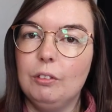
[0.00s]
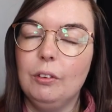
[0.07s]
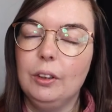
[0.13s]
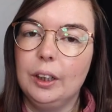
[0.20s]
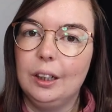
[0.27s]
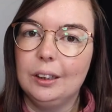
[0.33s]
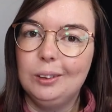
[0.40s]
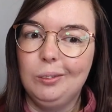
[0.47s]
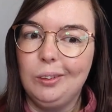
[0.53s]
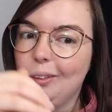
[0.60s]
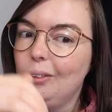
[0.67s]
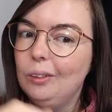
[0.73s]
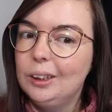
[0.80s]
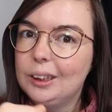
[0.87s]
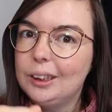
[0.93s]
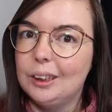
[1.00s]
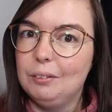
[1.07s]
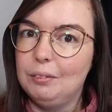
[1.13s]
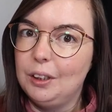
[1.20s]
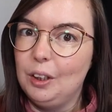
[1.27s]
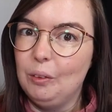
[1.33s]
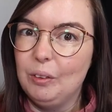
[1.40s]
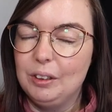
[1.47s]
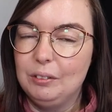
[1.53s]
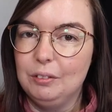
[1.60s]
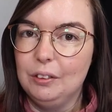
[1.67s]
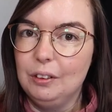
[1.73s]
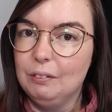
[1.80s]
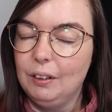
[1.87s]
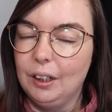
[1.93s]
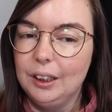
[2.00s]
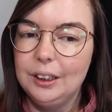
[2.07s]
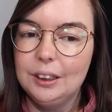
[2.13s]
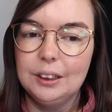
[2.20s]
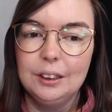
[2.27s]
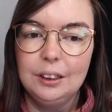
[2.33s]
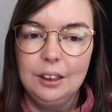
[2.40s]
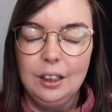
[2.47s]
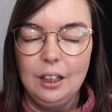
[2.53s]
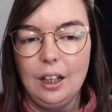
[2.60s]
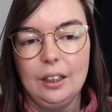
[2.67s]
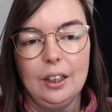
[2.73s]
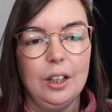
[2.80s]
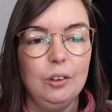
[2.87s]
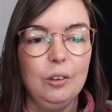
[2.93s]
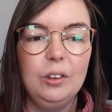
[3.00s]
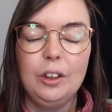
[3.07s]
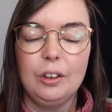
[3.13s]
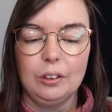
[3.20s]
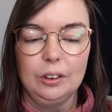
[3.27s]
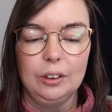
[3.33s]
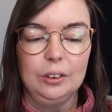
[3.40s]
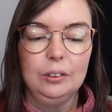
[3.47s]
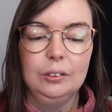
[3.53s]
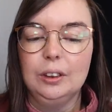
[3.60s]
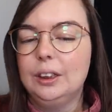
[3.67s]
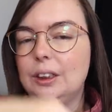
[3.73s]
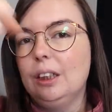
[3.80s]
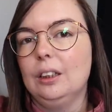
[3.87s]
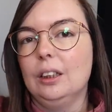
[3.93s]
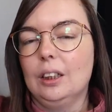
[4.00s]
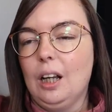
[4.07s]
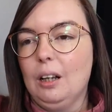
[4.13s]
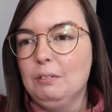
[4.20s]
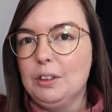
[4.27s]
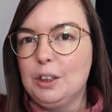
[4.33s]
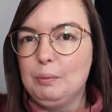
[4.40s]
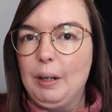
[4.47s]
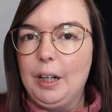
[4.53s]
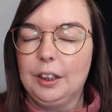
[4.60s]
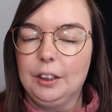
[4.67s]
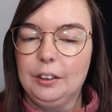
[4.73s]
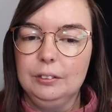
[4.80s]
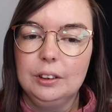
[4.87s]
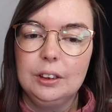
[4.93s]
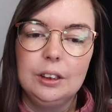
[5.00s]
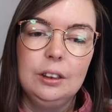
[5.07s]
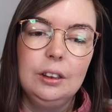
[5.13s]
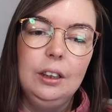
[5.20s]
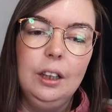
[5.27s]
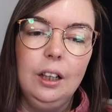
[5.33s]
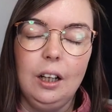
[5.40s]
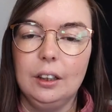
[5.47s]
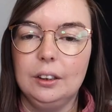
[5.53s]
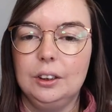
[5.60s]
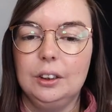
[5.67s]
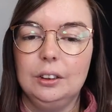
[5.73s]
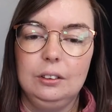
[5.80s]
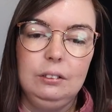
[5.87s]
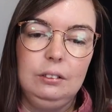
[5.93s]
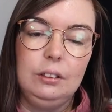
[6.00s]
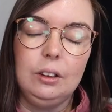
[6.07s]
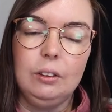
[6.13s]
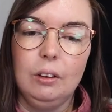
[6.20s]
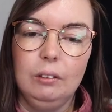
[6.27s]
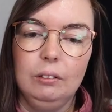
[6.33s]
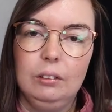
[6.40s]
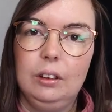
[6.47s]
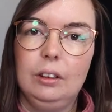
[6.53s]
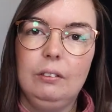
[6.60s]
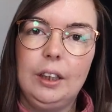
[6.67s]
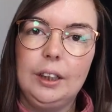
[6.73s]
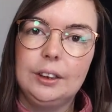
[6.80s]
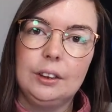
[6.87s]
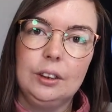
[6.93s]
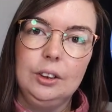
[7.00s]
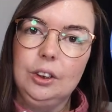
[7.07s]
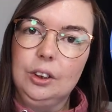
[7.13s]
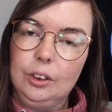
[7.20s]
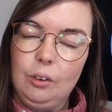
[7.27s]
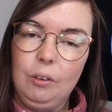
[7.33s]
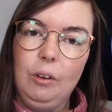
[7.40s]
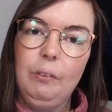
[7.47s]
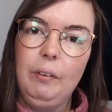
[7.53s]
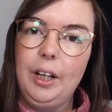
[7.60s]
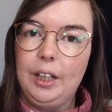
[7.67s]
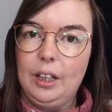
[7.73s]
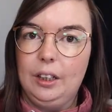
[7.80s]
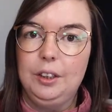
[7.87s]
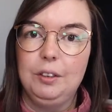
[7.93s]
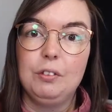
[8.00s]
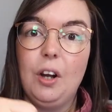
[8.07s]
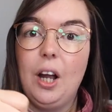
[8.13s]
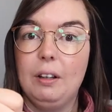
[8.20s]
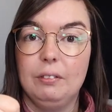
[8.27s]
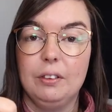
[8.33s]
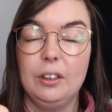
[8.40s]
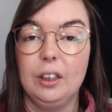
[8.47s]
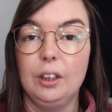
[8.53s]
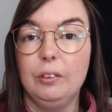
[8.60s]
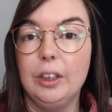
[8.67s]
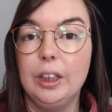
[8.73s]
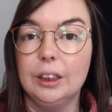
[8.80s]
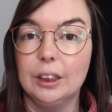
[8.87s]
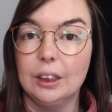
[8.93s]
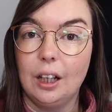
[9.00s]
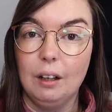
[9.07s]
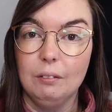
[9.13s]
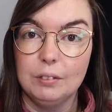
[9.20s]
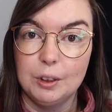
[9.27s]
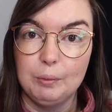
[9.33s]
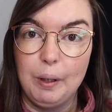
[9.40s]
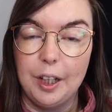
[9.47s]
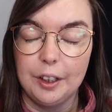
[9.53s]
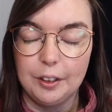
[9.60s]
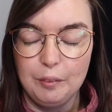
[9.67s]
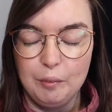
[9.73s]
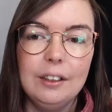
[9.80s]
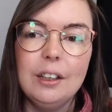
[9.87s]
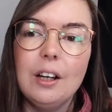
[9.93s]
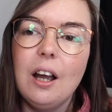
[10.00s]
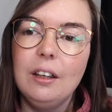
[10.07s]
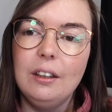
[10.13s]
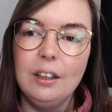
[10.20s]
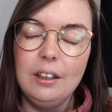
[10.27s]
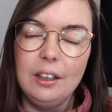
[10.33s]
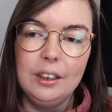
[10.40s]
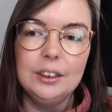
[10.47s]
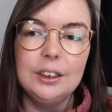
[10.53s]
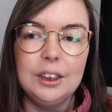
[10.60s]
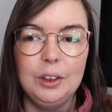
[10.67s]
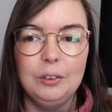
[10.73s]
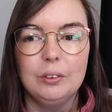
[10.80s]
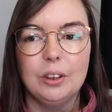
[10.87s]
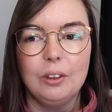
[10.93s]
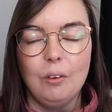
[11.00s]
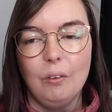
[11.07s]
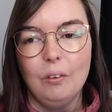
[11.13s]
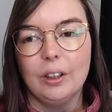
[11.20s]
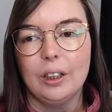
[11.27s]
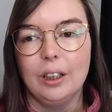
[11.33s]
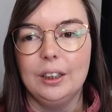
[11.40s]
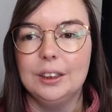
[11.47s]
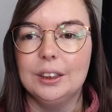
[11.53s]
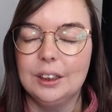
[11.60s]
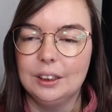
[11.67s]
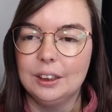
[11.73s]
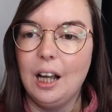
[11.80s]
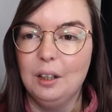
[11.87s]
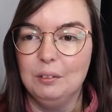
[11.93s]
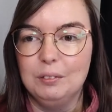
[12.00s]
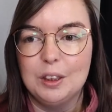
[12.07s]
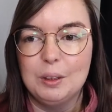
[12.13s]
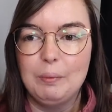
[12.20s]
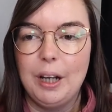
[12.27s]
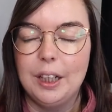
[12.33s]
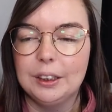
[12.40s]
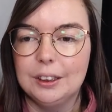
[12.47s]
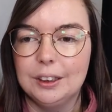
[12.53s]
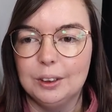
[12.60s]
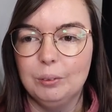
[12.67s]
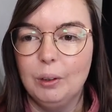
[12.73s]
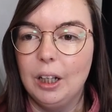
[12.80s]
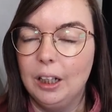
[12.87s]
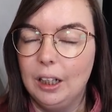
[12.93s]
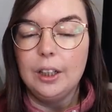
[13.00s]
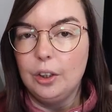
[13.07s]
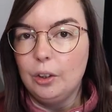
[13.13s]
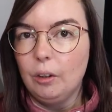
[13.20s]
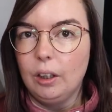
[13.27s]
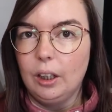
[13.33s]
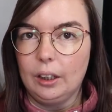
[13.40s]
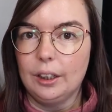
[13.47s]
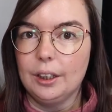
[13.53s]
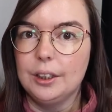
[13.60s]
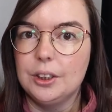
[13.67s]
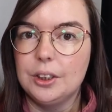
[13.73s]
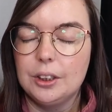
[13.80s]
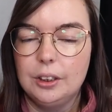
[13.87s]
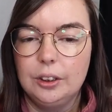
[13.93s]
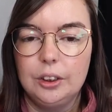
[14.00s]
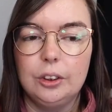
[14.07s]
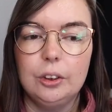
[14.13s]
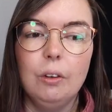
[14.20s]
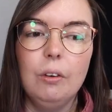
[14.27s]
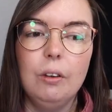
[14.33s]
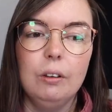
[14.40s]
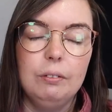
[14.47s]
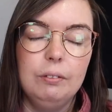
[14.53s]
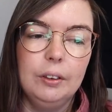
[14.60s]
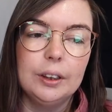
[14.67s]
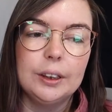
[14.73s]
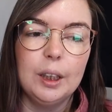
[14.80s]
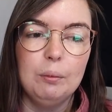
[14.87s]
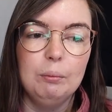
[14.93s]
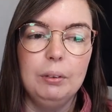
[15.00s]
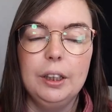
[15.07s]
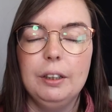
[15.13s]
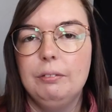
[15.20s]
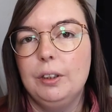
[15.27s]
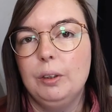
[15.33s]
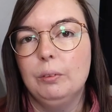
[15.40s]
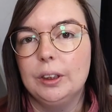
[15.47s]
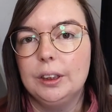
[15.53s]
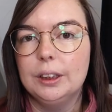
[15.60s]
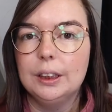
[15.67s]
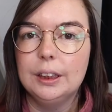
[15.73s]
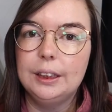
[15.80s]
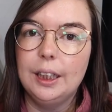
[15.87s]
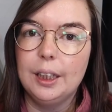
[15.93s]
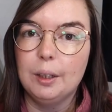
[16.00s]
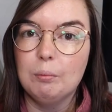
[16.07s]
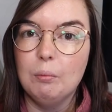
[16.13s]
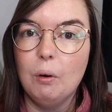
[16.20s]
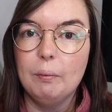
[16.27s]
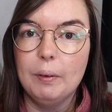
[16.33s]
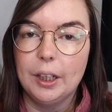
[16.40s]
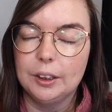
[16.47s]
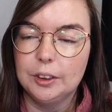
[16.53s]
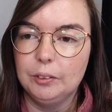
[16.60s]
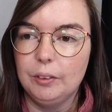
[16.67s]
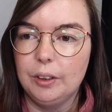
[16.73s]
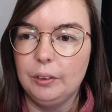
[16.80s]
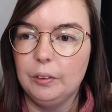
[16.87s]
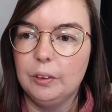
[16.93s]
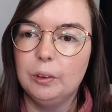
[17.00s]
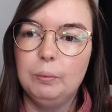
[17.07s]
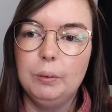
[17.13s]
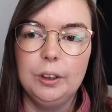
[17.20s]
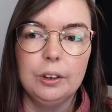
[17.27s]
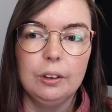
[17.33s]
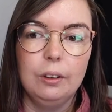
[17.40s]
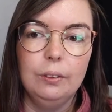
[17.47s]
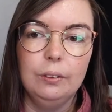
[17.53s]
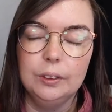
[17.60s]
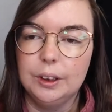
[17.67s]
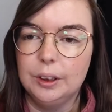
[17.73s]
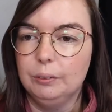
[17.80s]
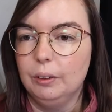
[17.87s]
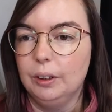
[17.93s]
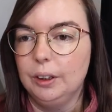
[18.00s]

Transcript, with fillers: of all that with all the stuff that you want for the flight and then all you got to do is take your canvas bag out and you know the rest can just go away and you've got everything you need in a canvas bag and there are other things that you can organize in canvas bags as well in your luggage so for example if you wanted to take more bags with you you could put your clothes in